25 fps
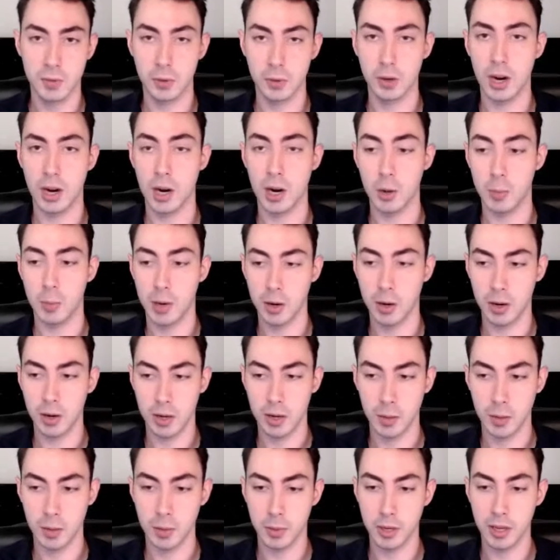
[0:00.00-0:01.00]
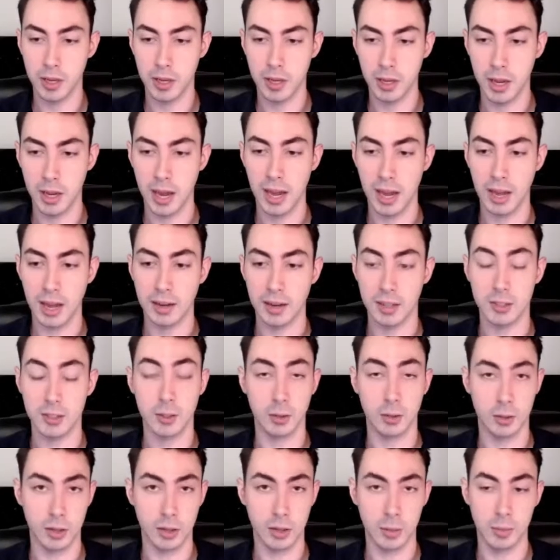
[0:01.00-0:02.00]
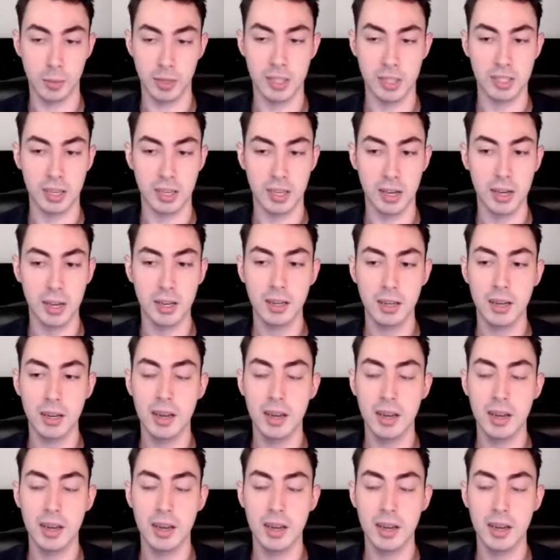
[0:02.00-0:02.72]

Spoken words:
for our parent company and external companies alike,